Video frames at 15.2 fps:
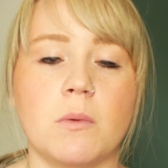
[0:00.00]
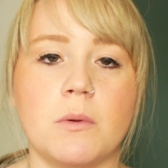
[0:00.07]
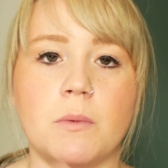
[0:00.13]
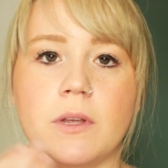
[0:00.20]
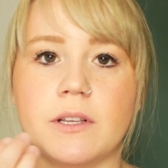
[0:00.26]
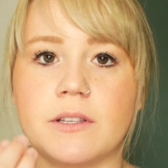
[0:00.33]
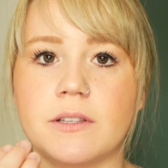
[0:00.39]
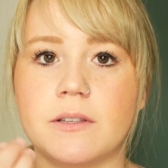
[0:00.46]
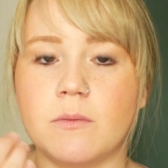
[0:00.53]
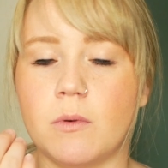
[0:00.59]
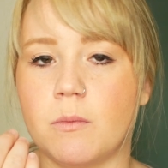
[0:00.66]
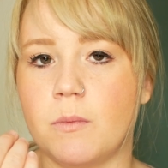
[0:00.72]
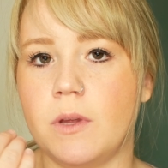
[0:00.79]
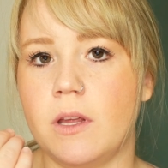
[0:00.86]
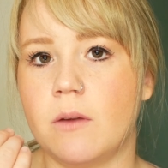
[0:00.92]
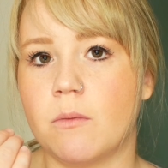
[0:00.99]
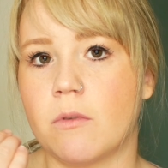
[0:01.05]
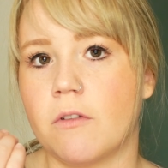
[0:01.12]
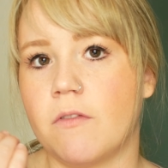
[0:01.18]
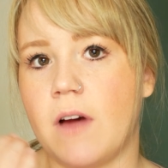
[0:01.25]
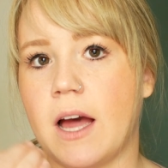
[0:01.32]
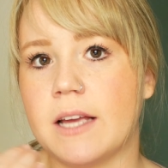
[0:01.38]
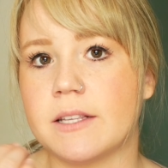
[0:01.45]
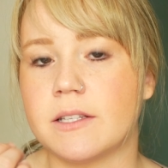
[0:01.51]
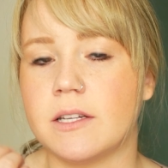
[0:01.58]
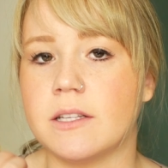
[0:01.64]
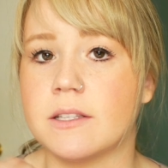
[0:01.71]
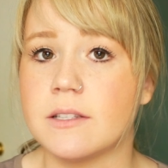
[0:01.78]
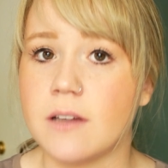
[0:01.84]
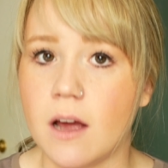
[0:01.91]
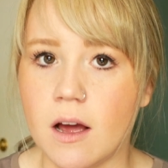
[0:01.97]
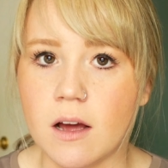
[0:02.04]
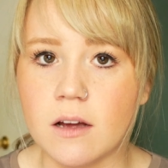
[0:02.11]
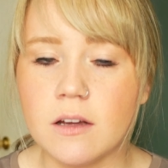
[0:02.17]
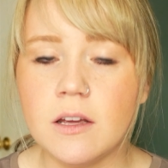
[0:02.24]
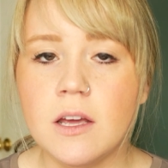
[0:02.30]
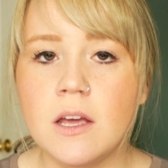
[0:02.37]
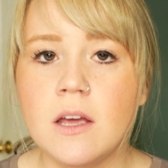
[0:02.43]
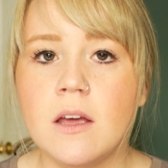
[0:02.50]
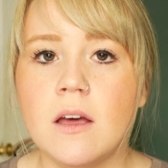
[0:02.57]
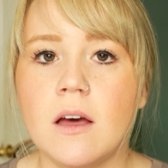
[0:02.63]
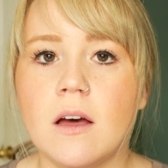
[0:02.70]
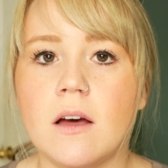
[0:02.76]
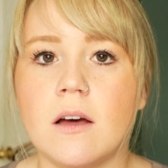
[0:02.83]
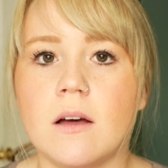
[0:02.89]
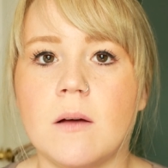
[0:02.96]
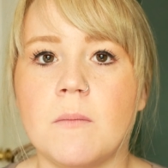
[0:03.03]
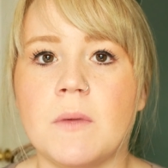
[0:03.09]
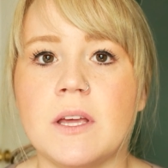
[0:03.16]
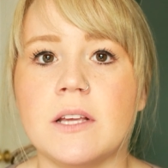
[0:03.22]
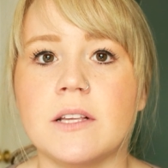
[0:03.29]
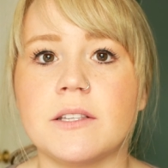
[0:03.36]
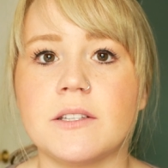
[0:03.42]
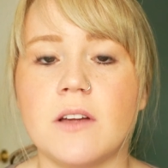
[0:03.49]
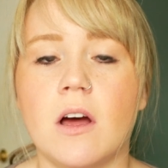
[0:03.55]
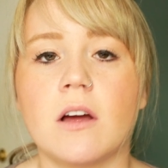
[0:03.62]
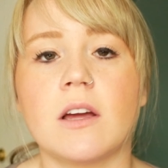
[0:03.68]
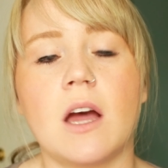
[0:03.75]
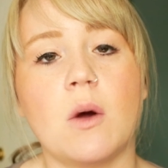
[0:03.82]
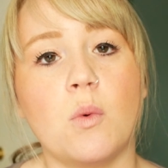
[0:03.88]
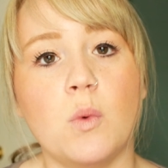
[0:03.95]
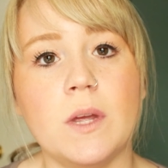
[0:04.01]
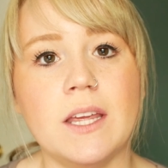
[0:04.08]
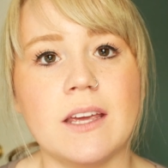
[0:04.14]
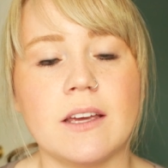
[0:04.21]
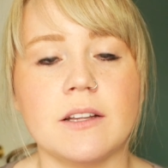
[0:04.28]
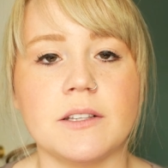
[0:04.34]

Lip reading: when we revised his tongue got weak.